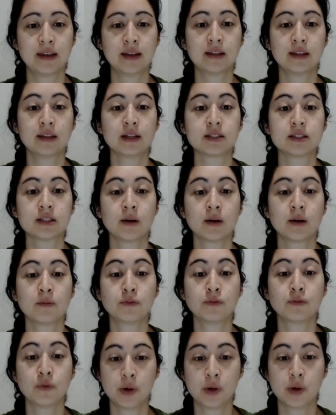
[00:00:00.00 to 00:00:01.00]
That's Psalm
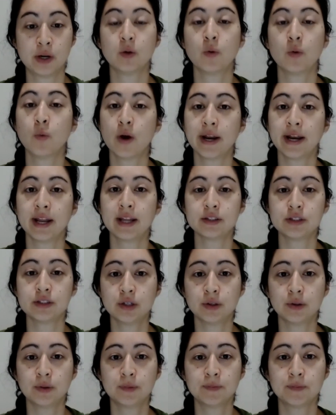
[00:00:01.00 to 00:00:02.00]
40, 1 and
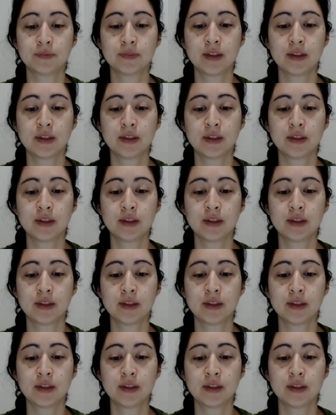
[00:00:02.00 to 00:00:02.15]
2.